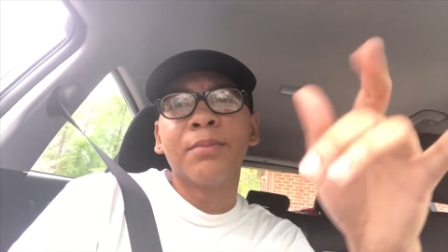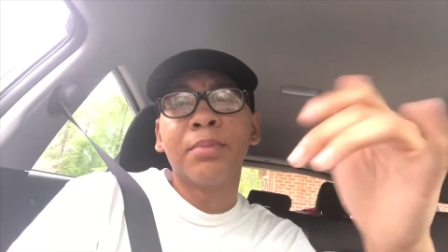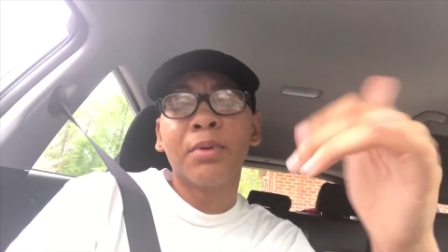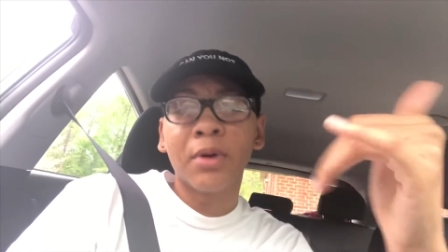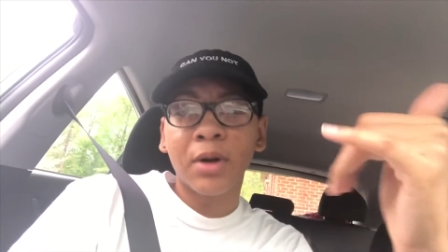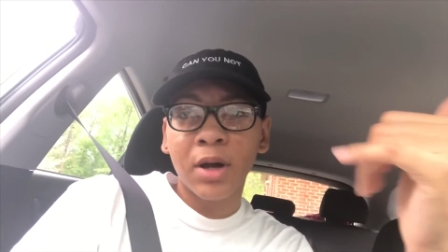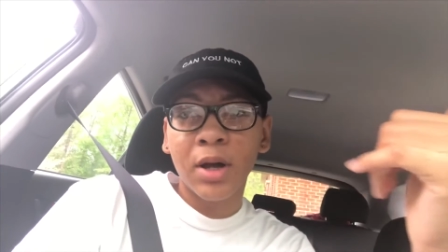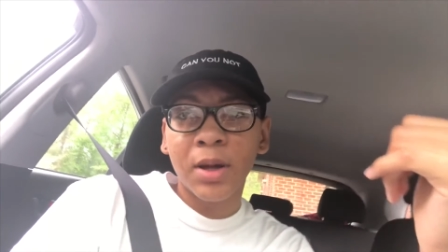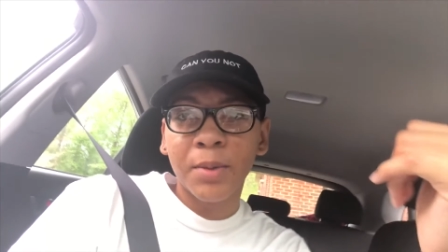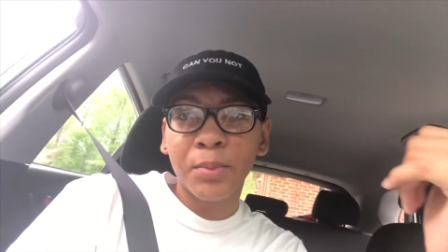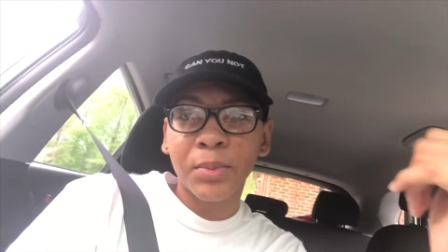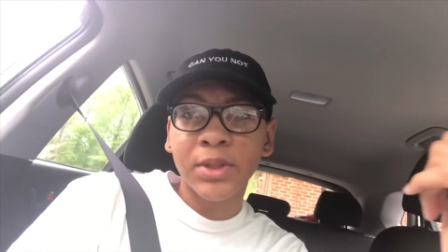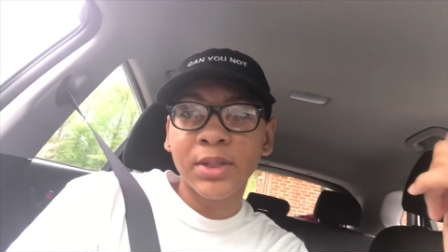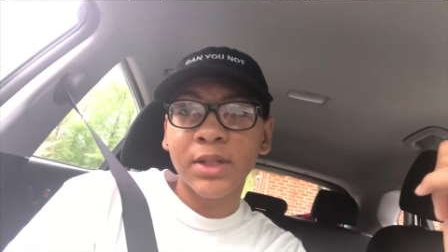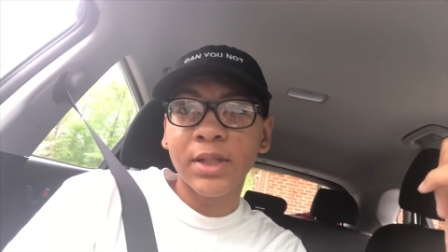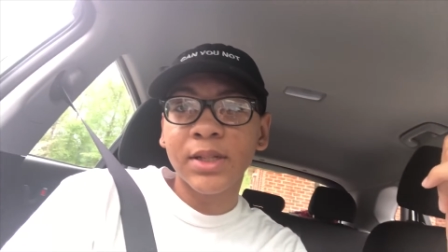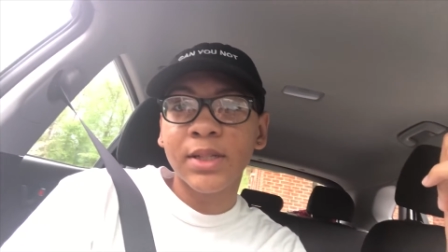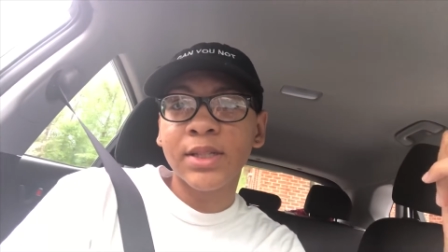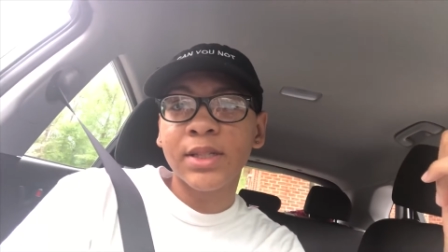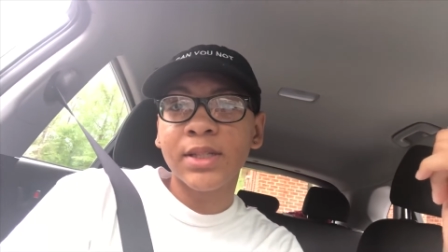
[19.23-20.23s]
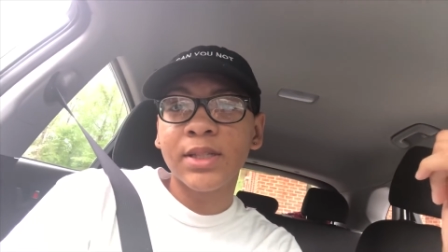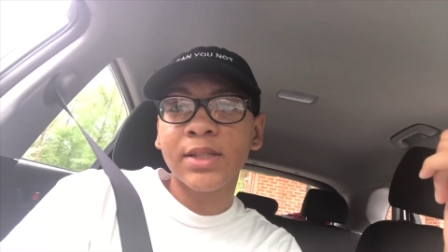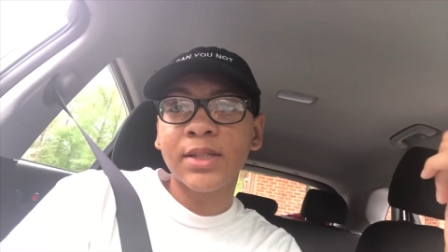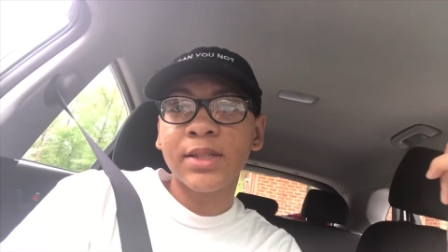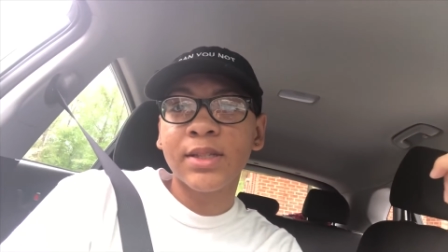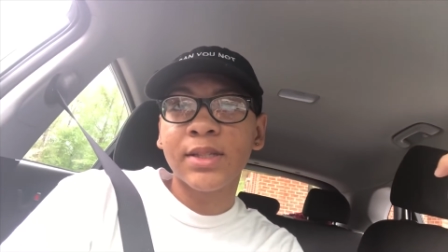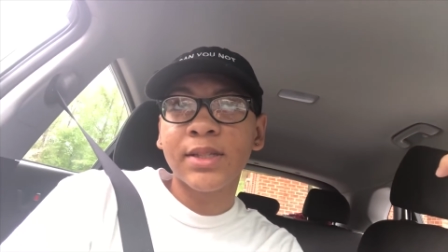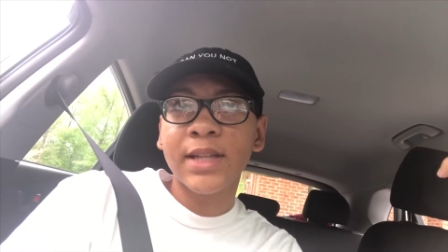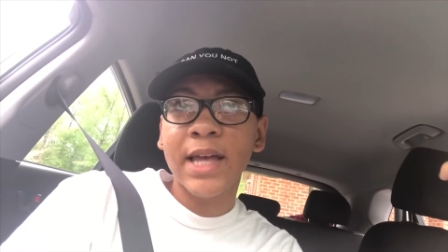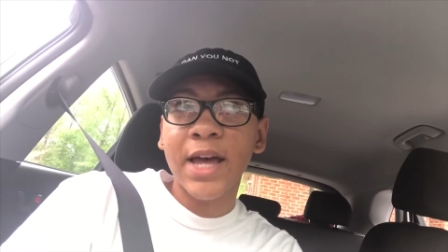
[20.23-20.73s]
prom, which is
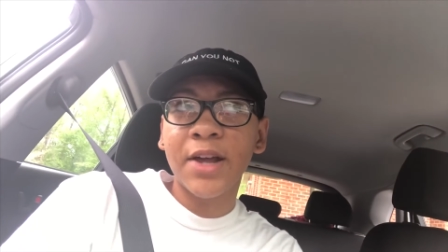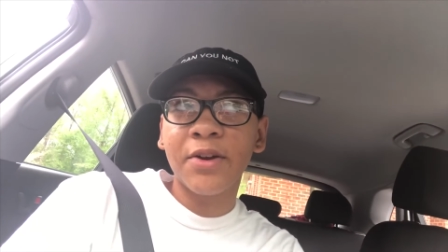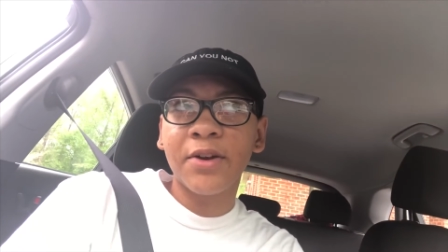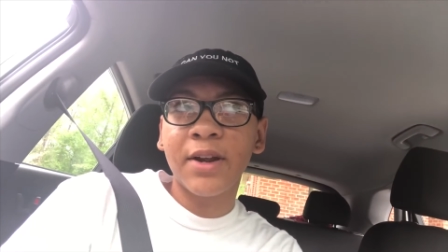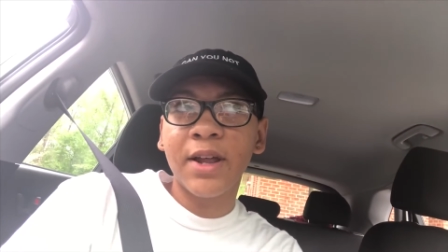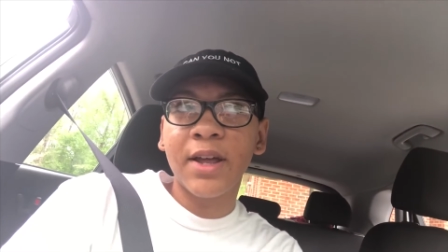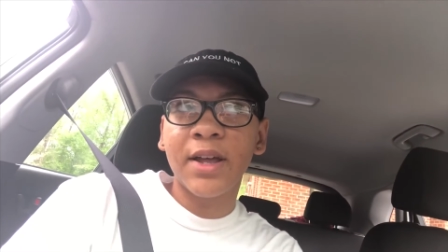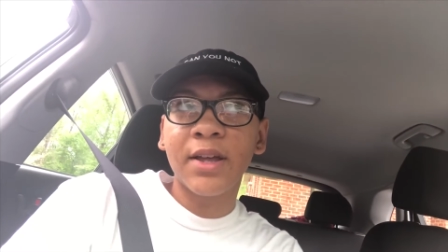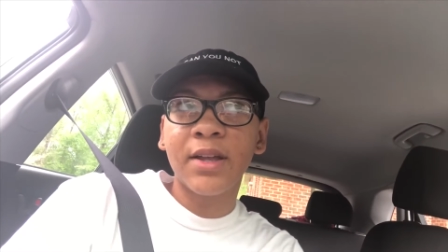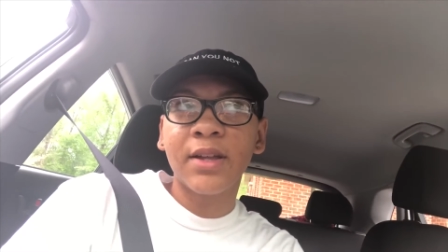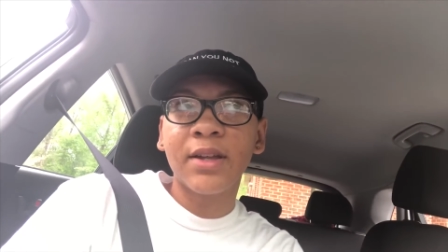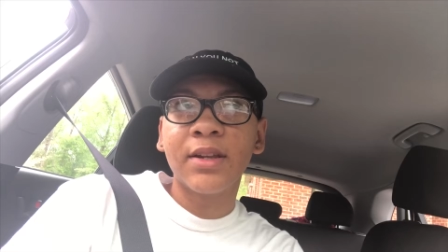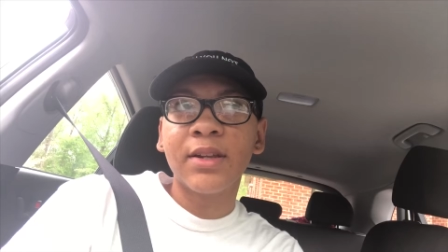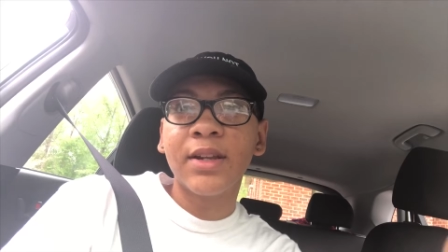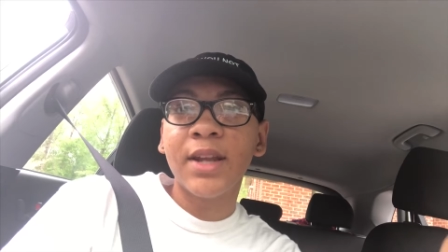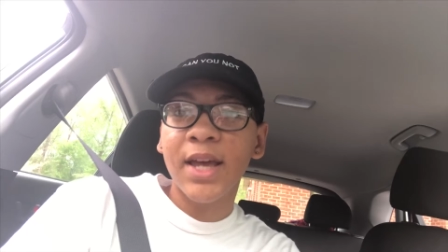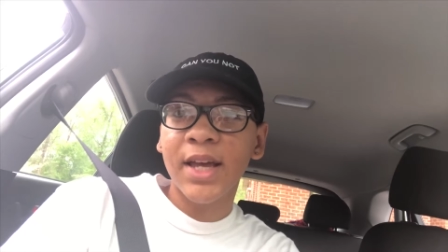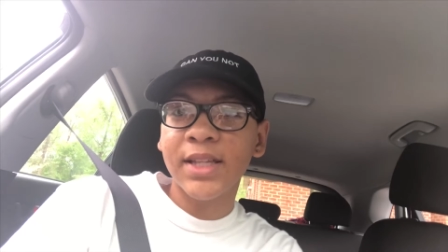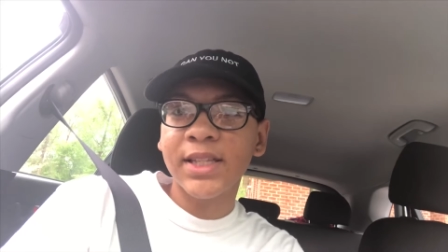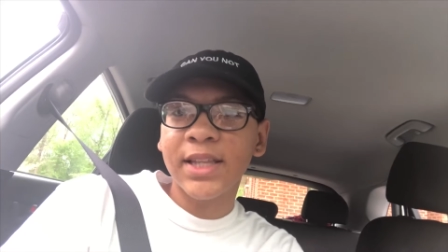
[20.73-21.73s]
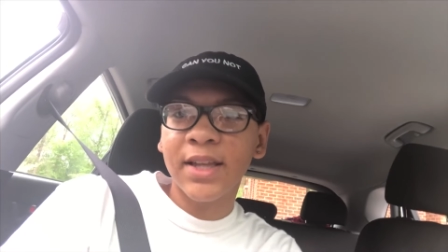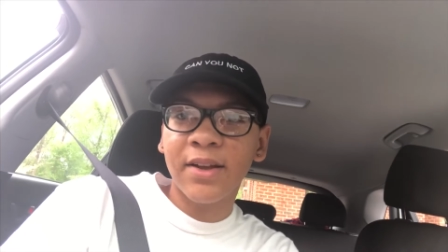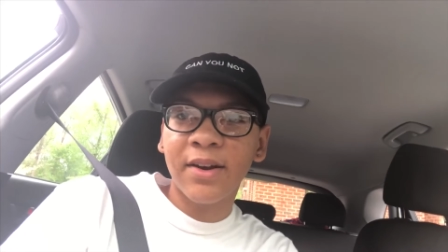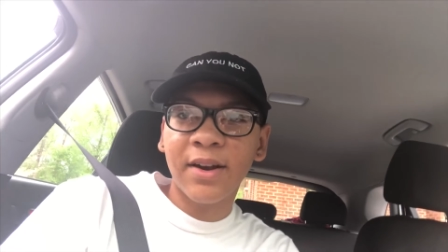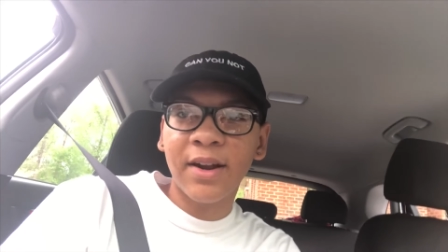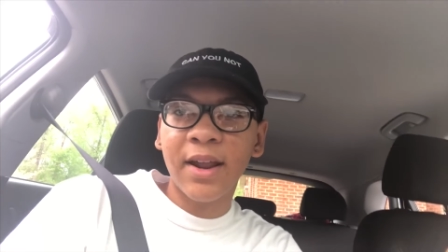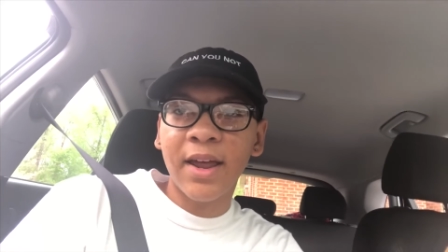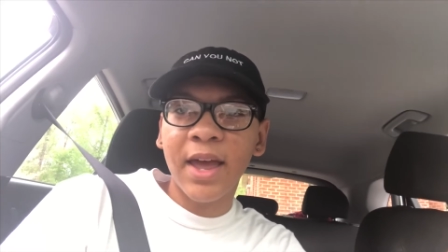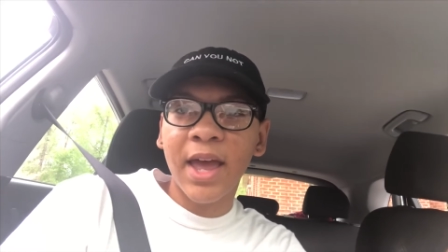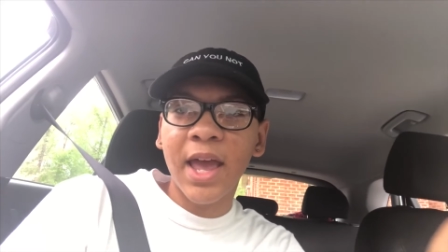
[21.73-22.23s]
Saturday, next
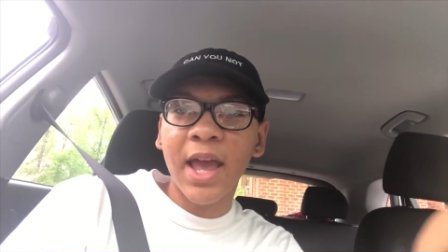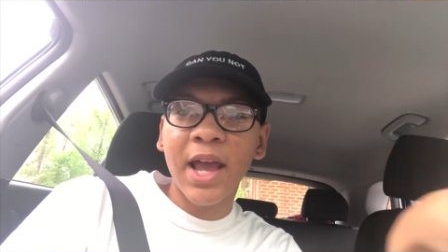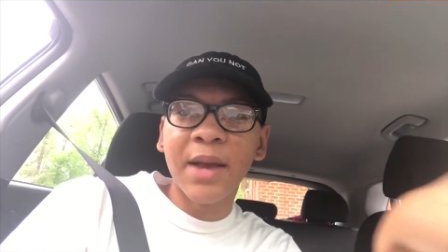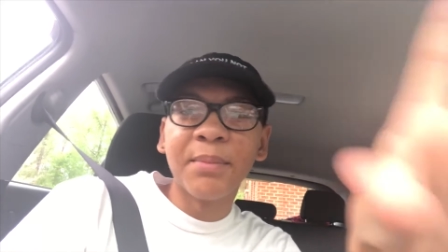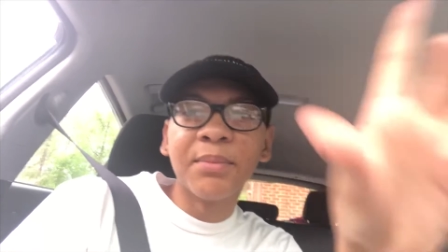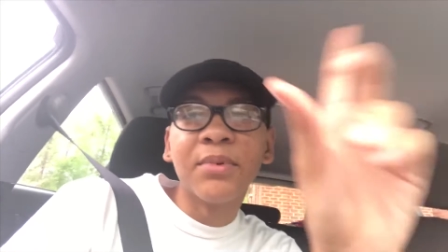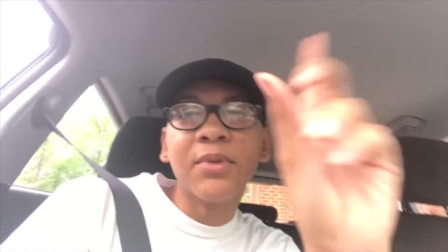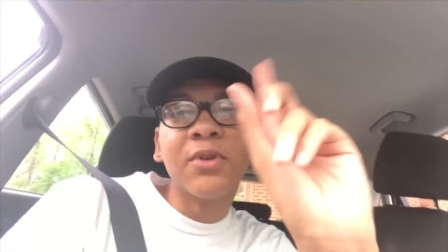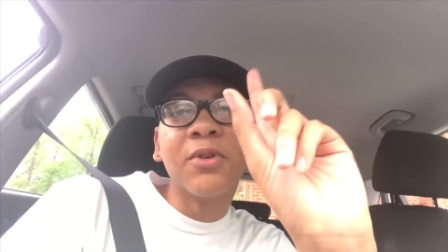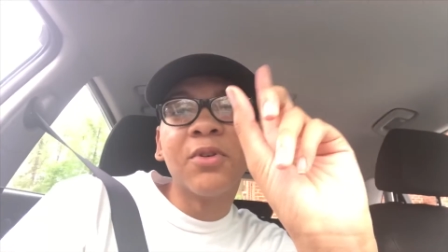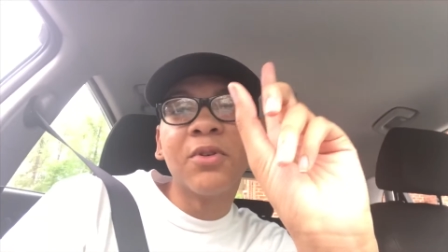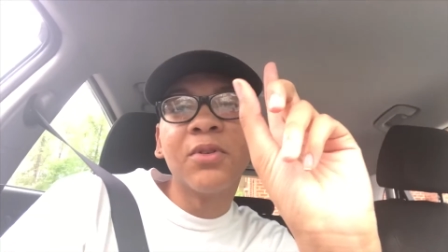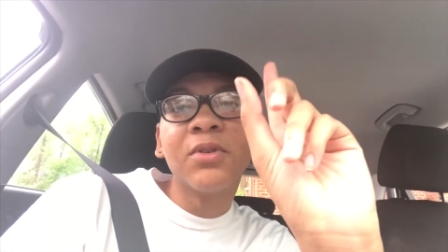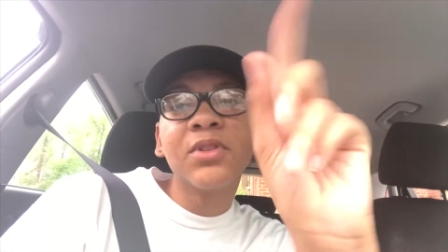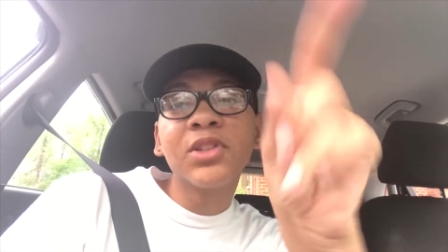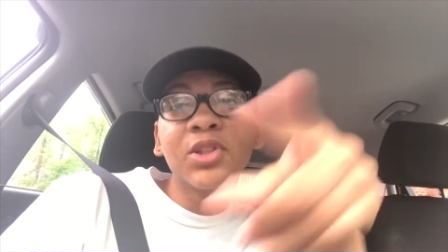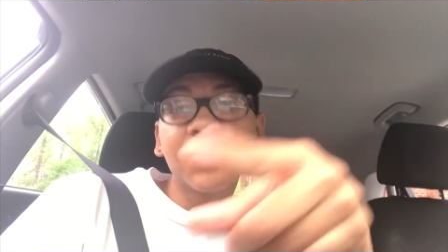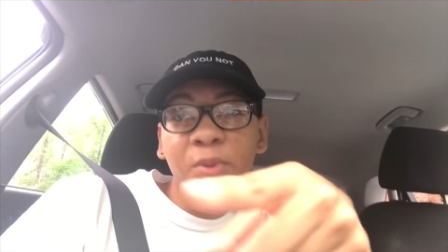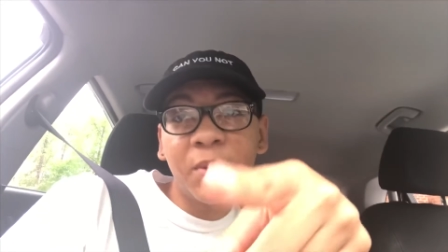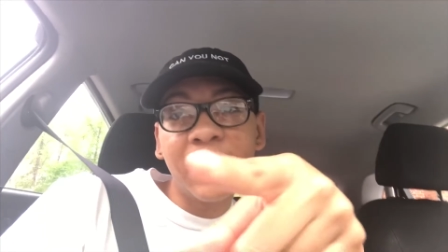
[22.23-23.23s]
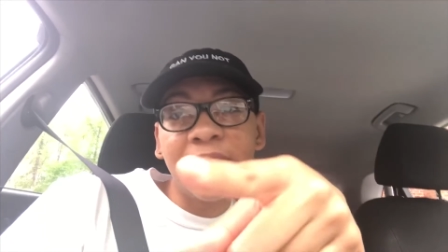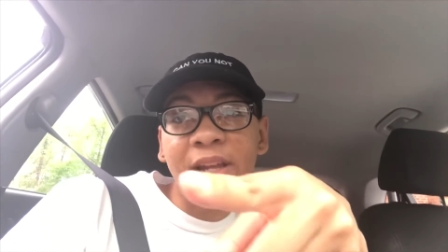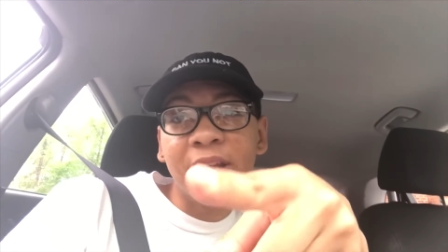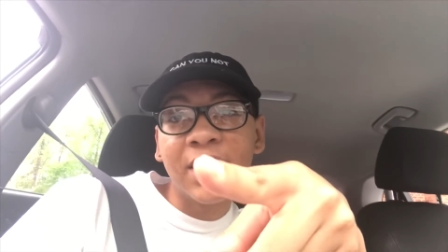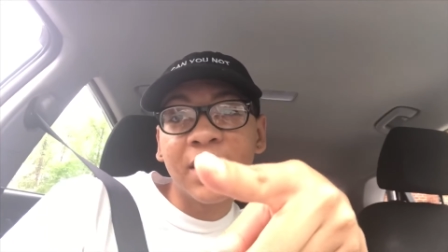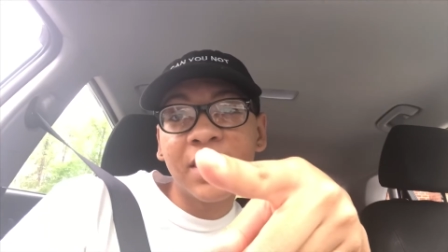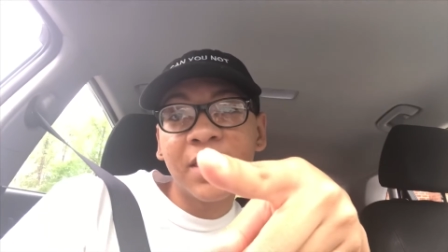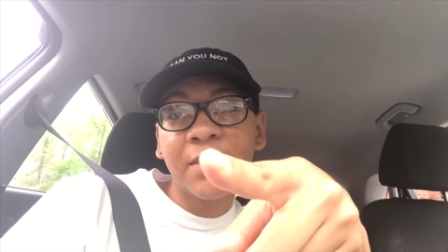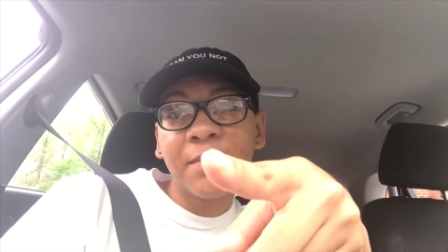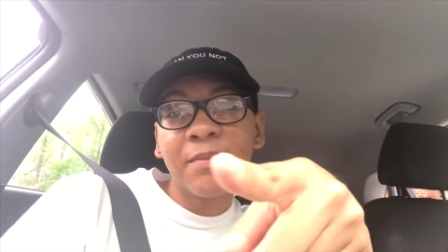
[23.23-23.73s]
Saturday, April
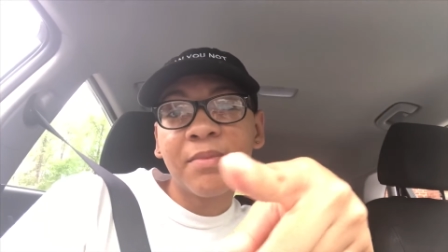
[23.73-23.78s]
20th.